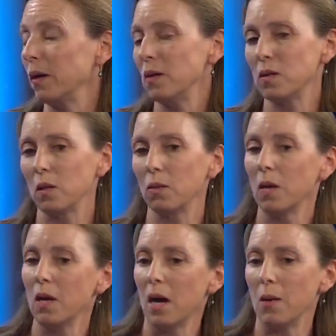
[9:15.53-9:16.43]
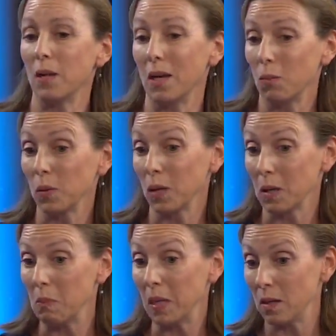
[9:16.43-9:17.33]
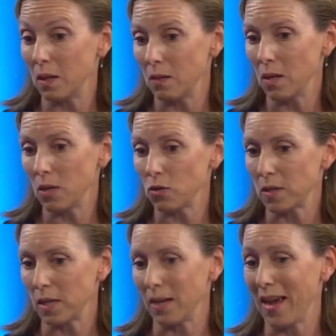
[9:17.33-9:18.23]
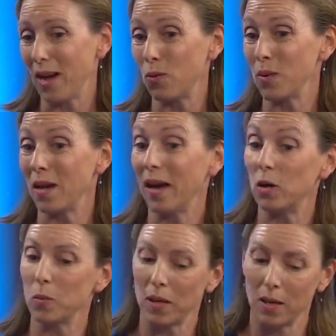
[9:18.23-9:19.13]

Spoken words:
And so I became really committed and interested in how we help